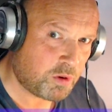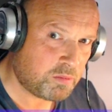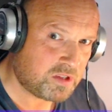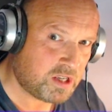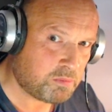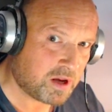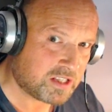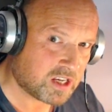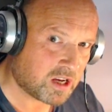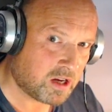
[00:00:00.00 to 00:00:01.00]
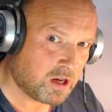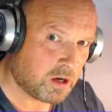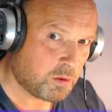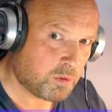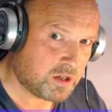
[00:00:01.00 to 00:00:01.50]
probably see better
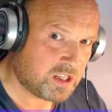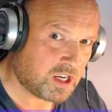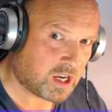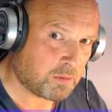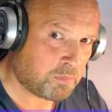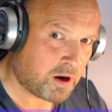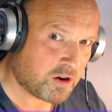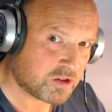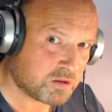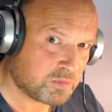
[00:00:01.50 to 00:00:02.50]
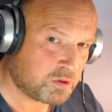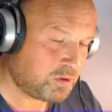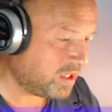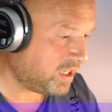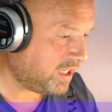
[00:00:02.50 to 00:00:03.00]
when you see a comparison
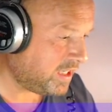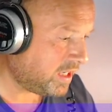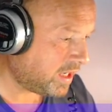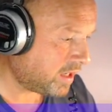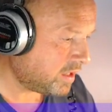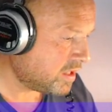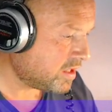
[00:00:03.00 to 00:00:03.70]
between the LiNing.